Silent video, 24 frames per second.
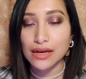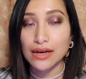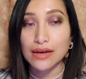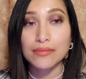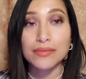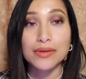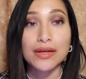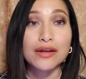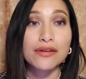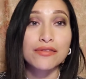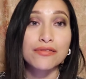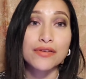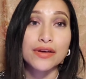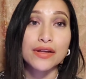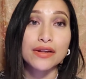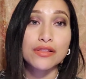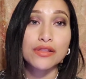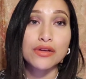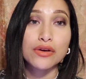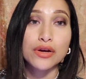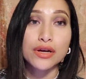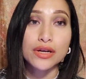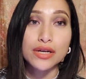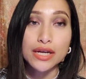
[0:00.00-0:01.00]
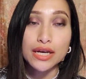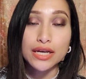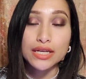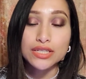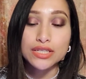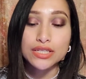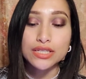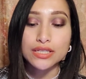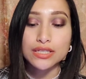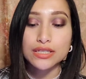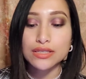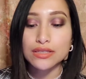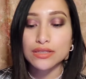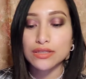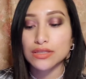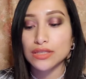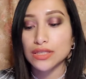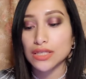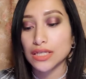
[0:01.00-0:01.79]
I'm not a fan of the Kardashians,